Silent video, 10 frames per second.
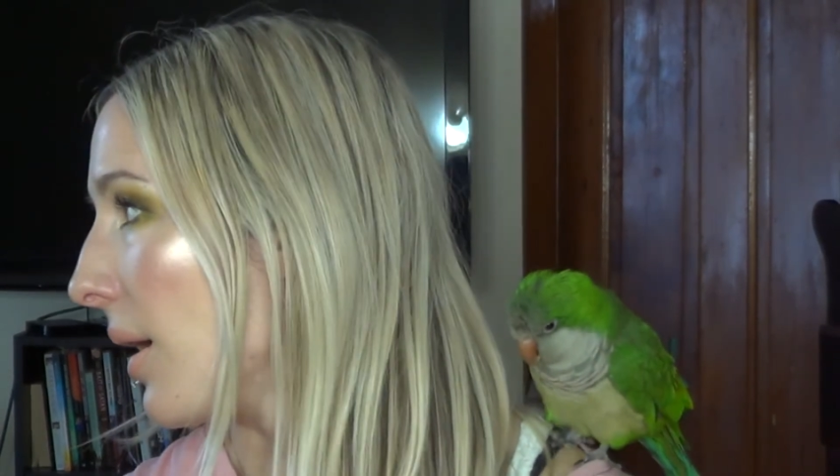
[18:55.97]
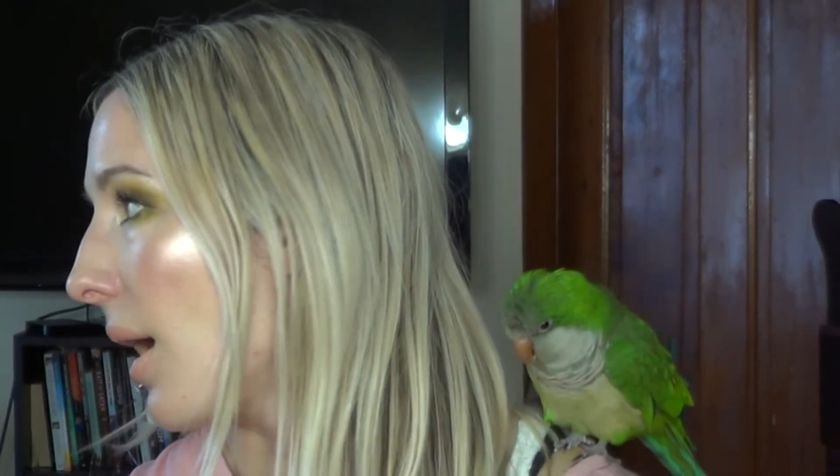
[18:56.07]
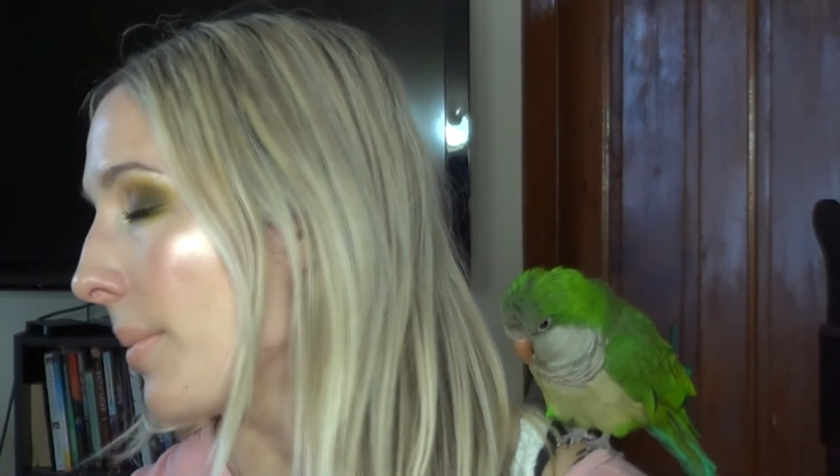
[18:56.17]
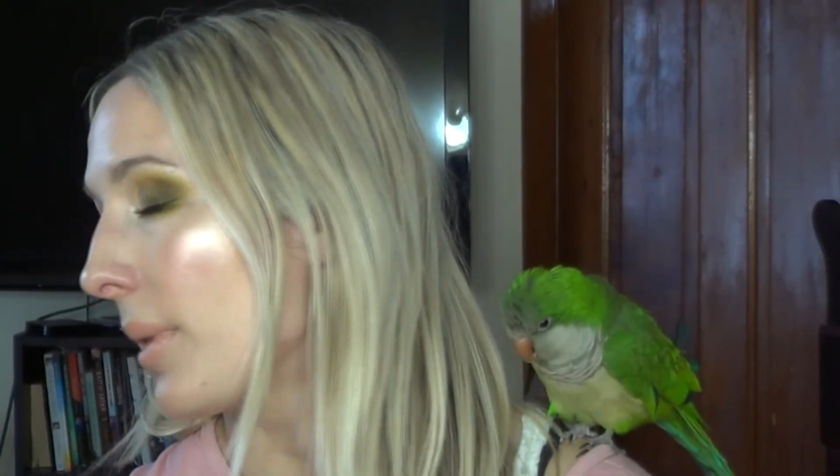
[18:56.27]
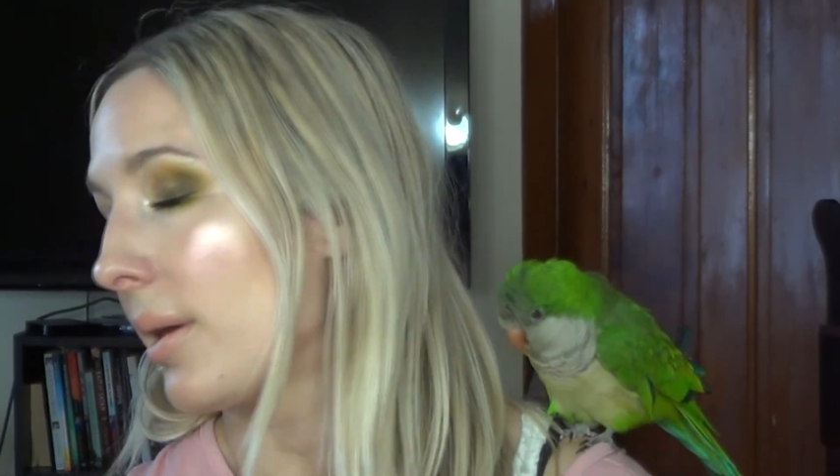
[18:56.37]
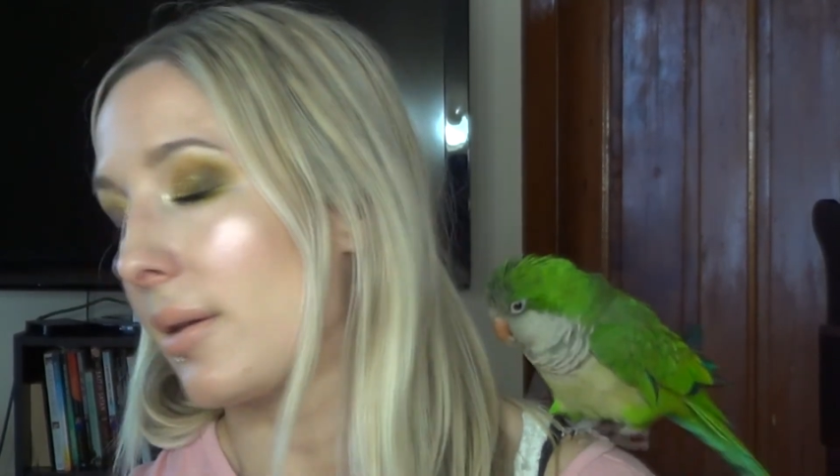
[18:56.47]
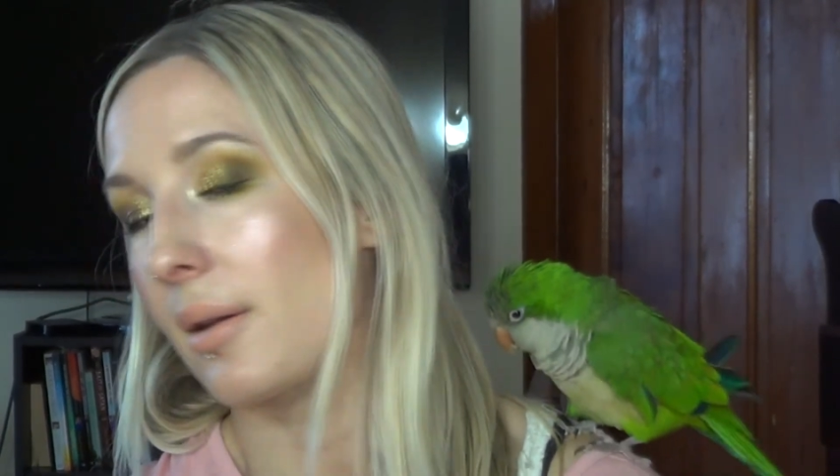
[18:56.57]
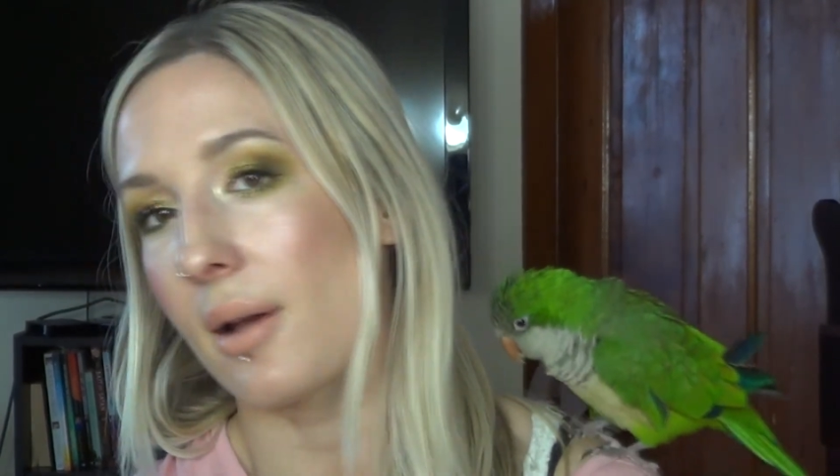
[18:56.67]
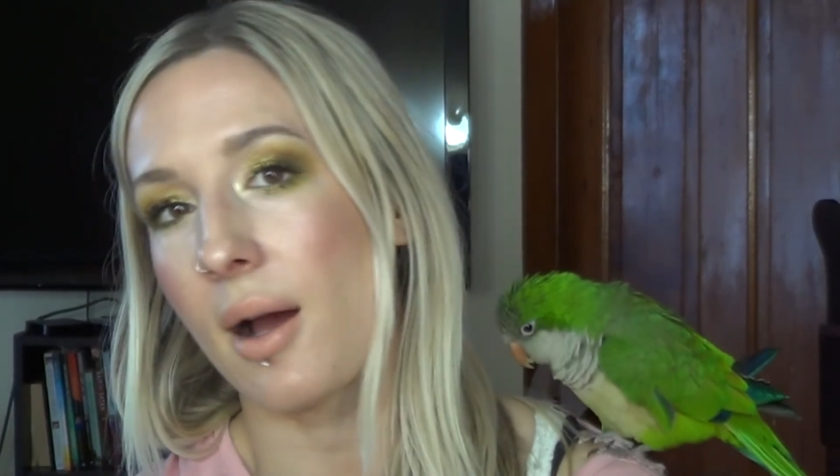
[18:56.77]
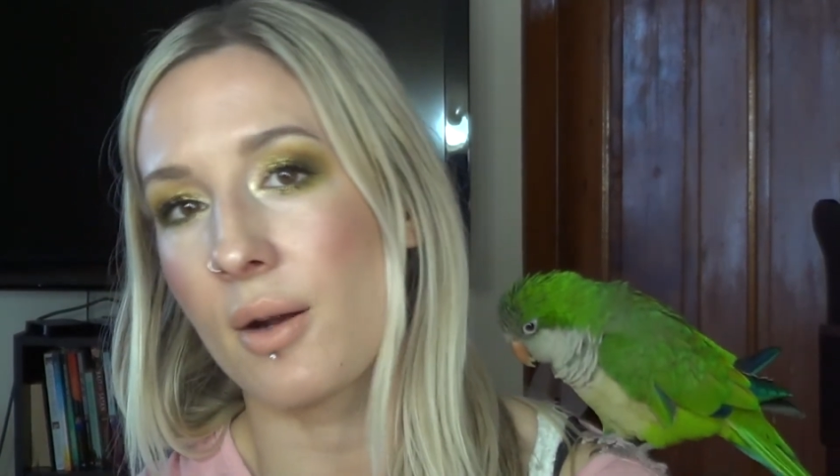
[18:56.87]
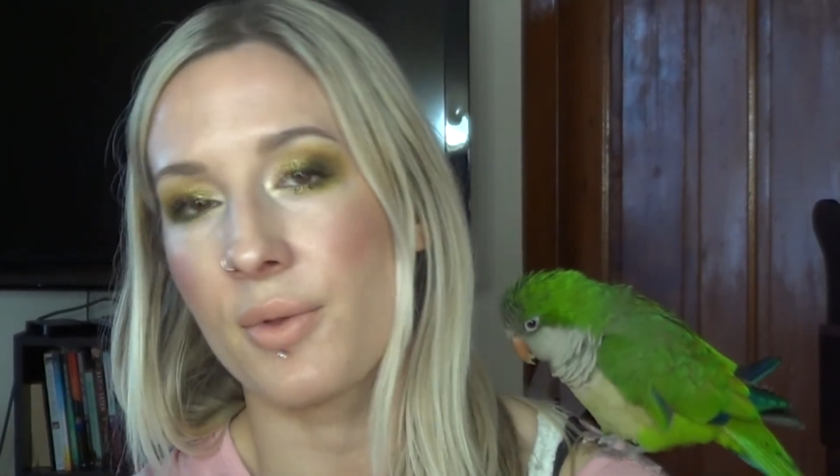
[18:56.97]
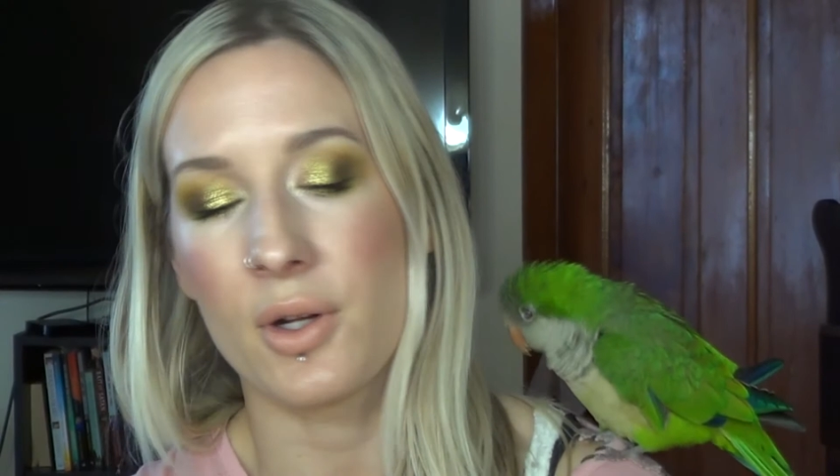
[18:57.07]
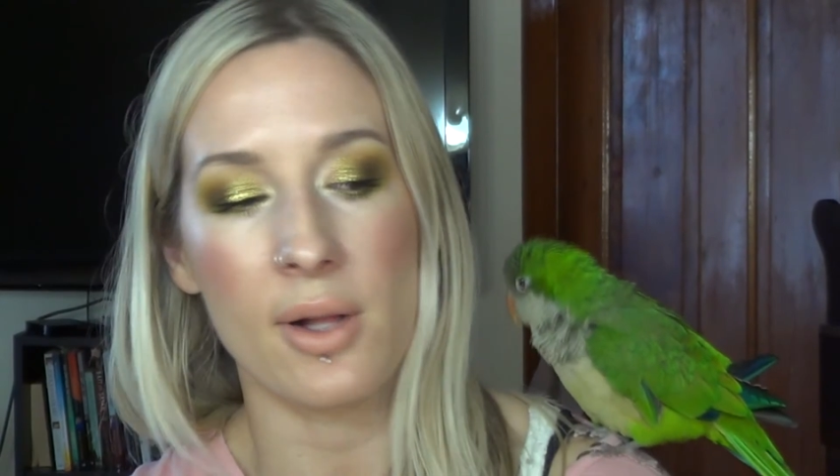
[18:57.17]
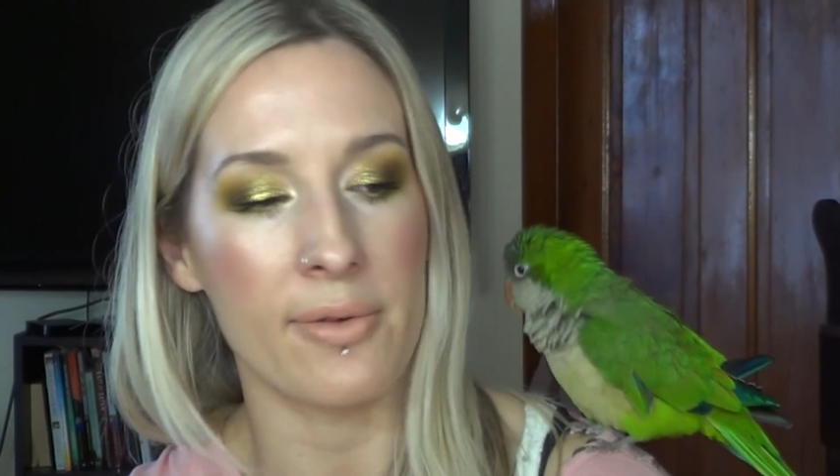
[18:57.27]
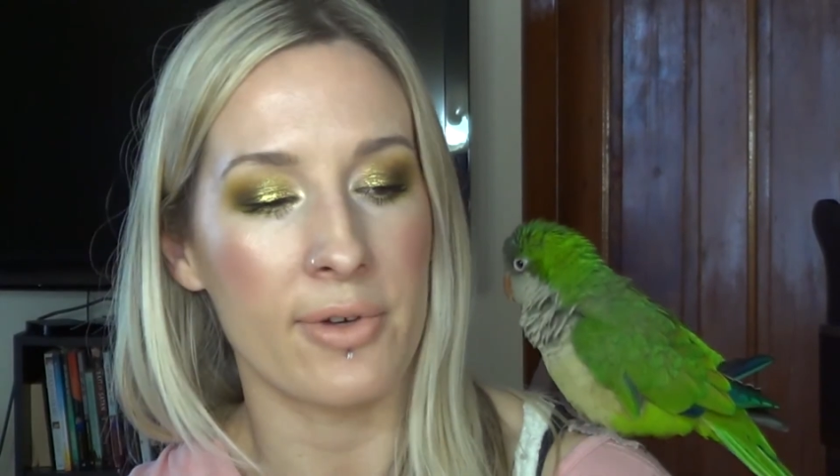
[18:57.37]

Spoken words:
I mean, I don't think I'll ever